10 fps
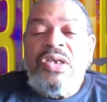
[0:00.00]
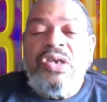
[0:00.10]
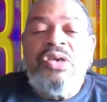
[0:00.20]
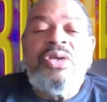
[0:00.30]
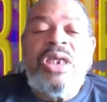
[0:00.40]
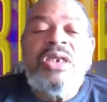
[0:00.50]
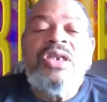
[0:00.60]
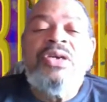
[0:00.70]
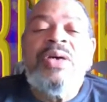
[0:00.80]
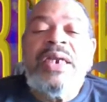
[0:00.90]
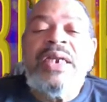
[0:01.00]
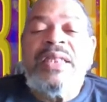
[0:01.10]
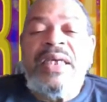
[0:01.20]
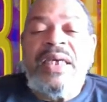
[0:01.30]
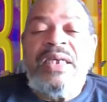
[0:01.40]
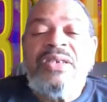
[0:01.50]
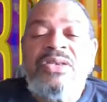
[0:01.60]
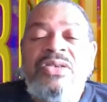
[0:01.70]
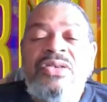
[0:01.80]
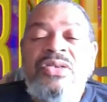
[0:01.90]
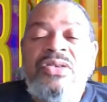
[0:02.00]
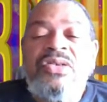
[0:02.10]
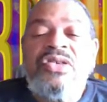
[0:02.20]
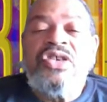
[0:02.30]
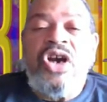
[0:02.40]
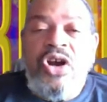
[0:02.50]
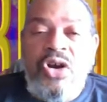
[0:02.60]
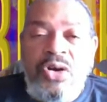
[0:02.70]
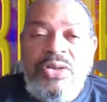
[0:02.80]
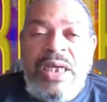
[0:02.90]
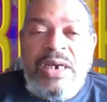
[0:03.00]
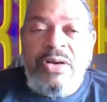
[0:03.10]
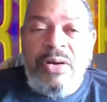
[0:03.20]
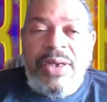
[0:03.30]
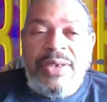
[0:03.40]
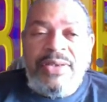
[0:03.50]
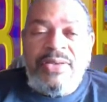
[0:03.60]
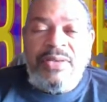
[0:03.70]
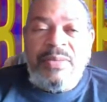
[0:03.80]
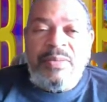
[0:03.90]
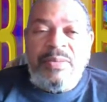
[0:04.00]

You didn't do anything to earn that grace.